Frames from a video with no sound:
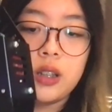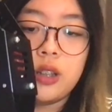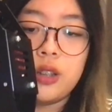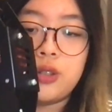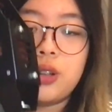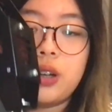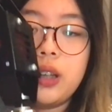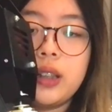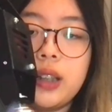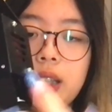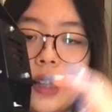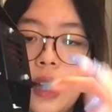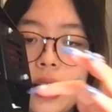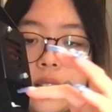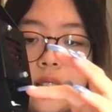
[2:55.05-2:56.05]
the joint
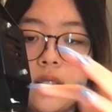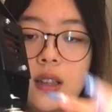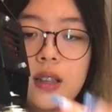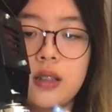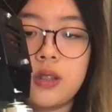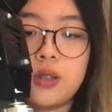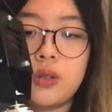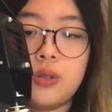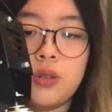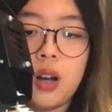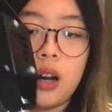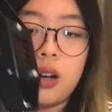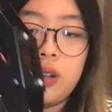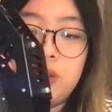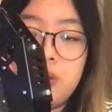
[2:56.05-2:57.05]
connecting these 2
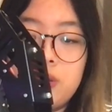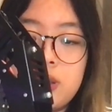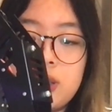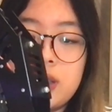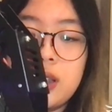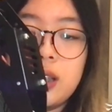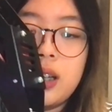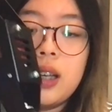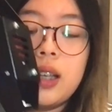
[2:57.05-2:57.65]
are loose.